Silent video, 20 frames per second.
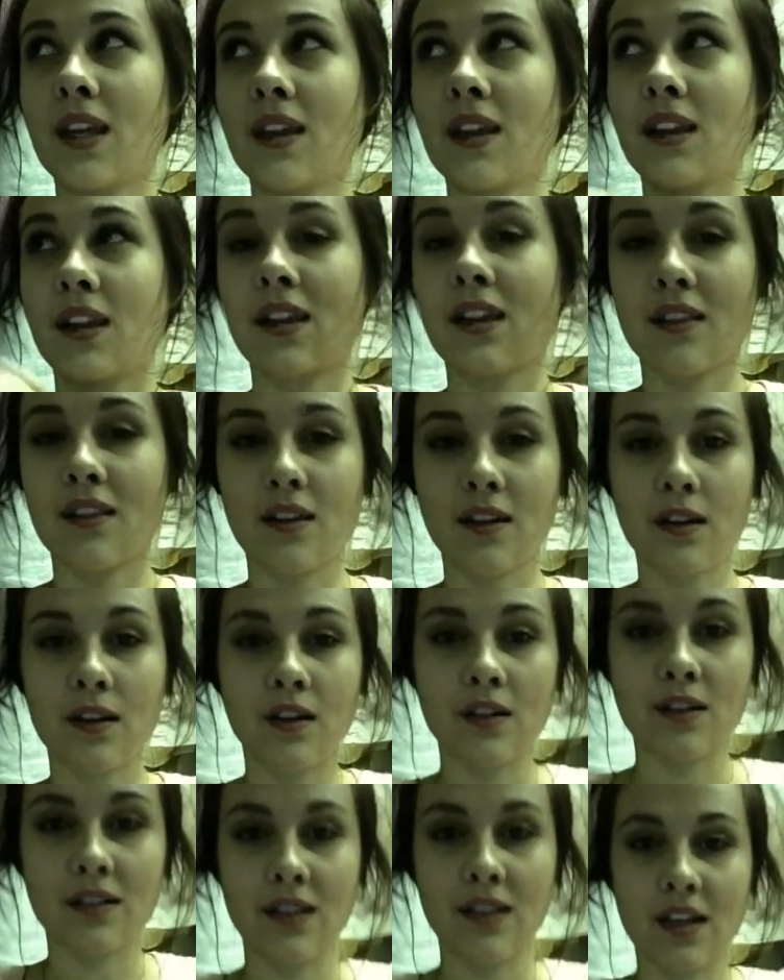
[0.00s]
and like the
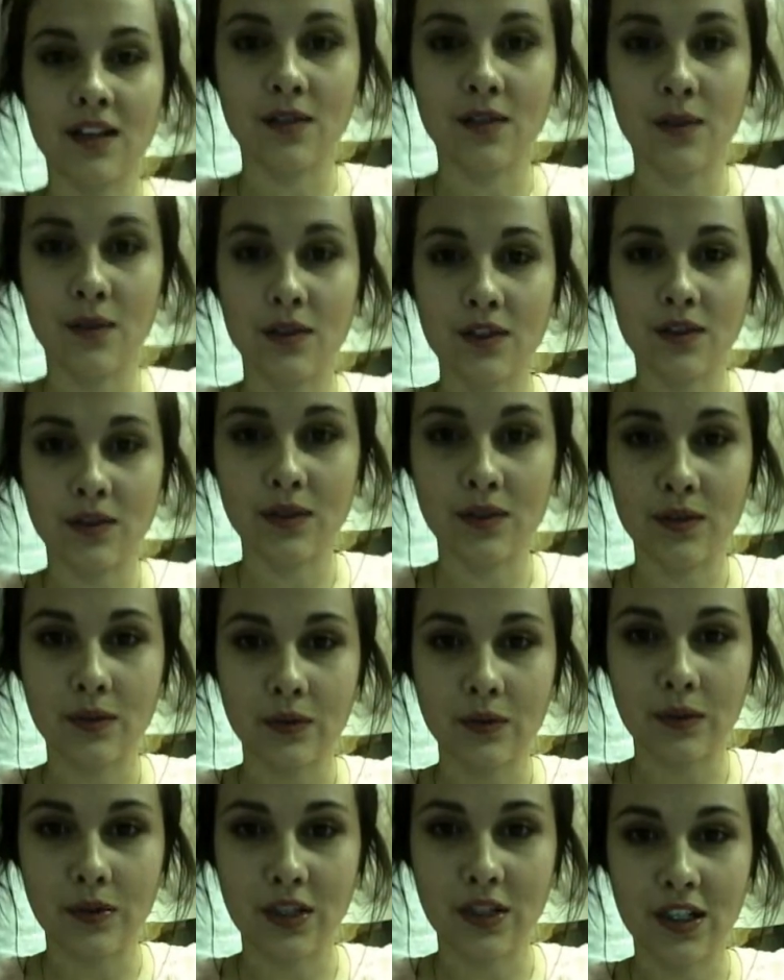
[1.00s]
side doors
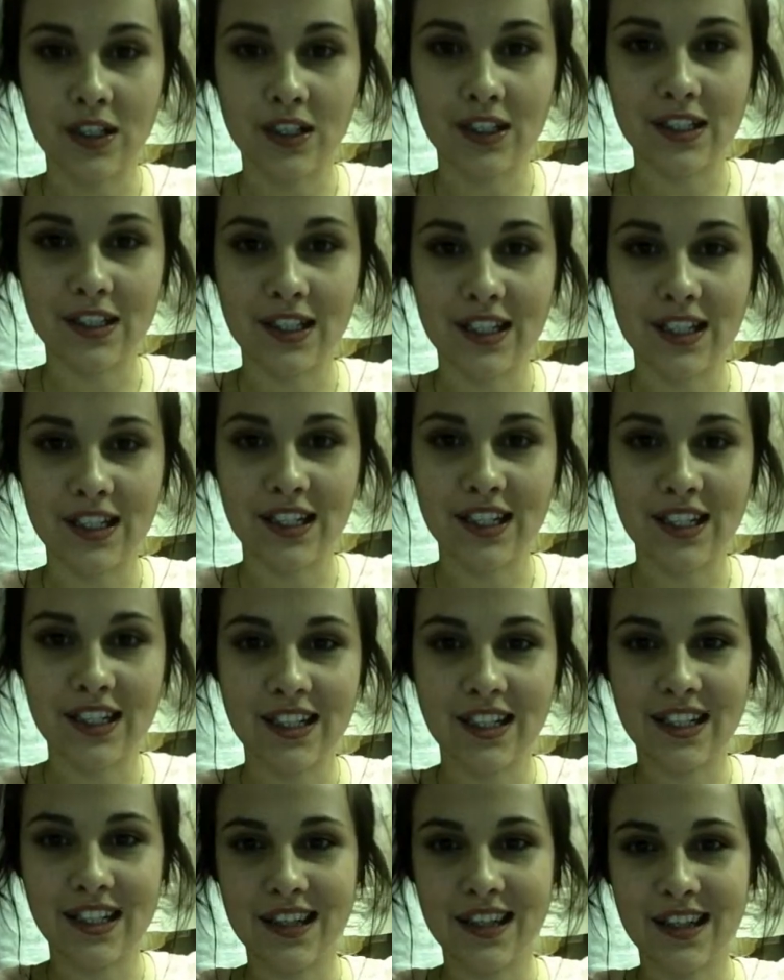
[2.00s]
were locked,
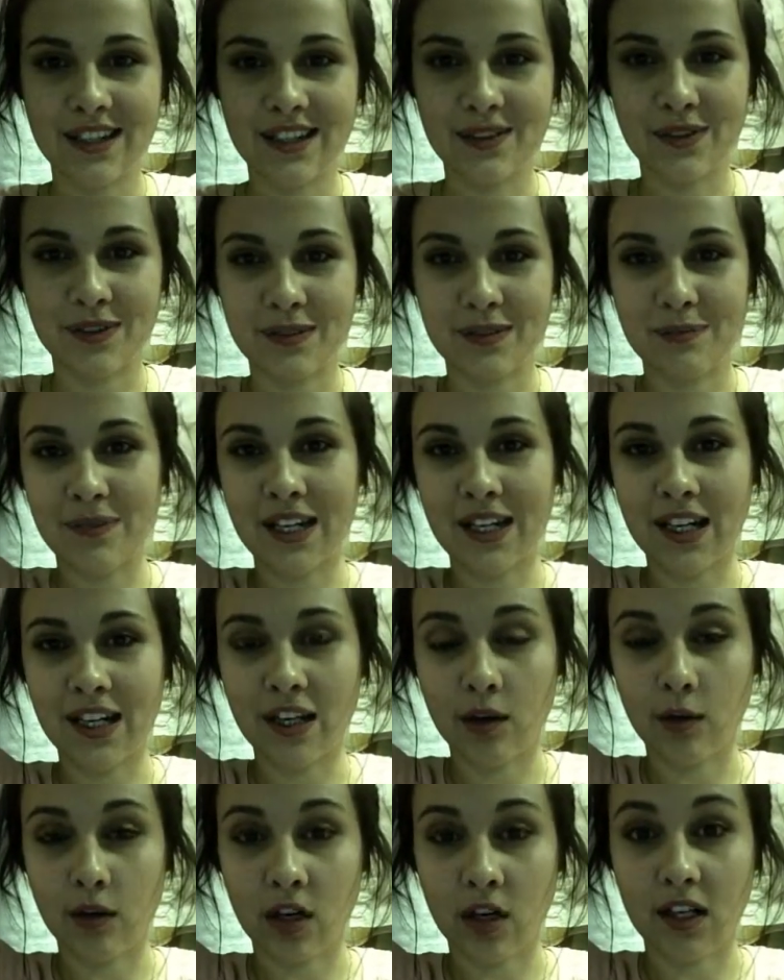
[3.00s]
and there was a
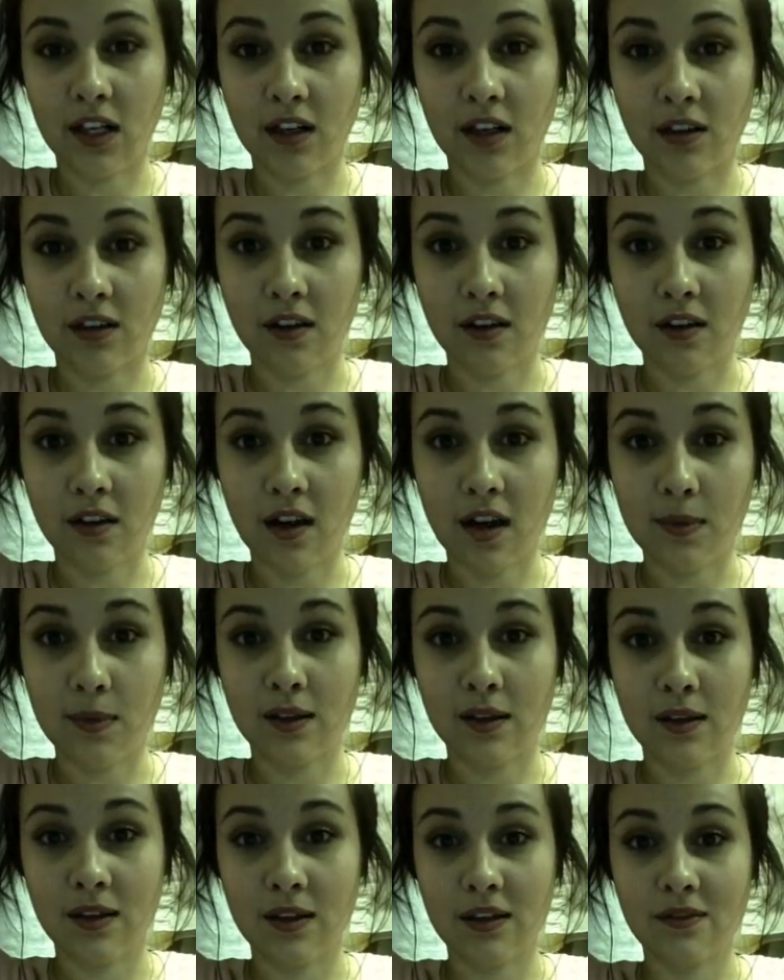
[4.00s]
meeting going on out in the
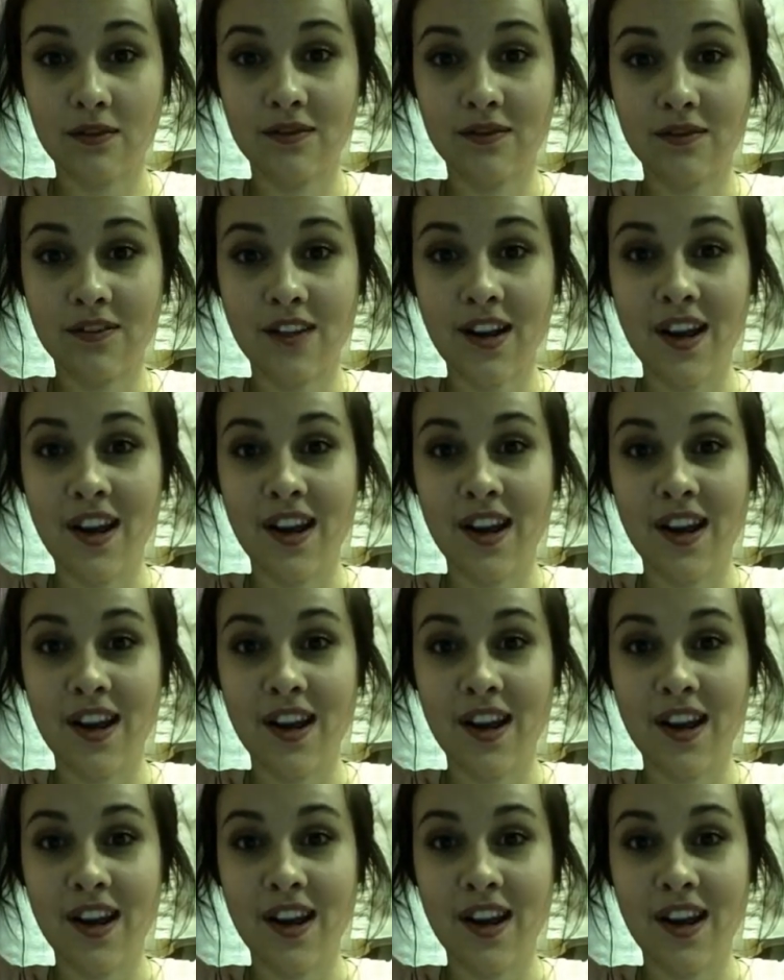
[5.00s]
lobby, and